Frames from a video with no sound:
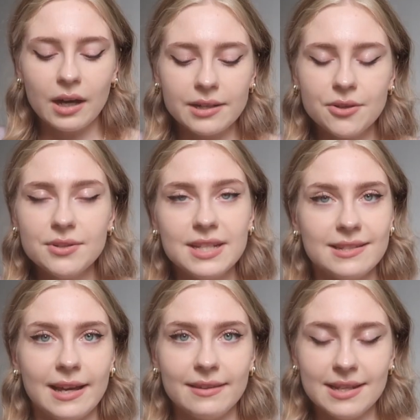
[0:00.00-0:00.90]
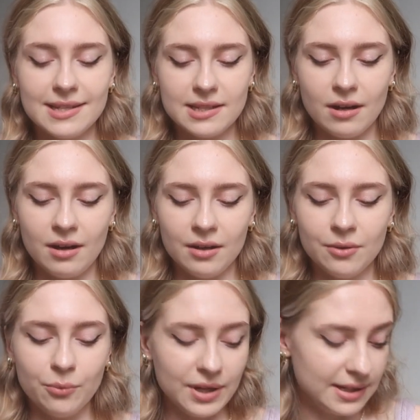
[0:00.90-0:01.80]
I noticed that this
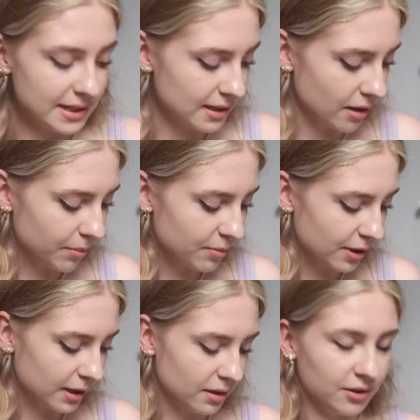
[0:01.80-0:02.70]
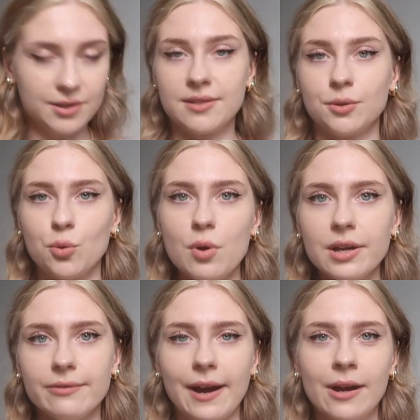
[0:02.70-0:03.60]
yarn when knitted up looks
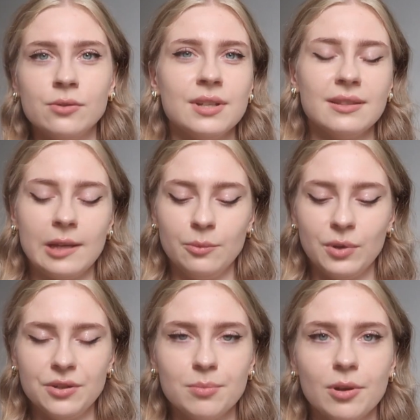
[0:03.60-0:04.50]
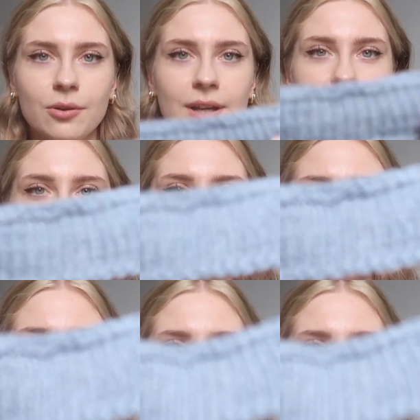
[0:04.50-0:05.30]
quite round, and then when you block it it's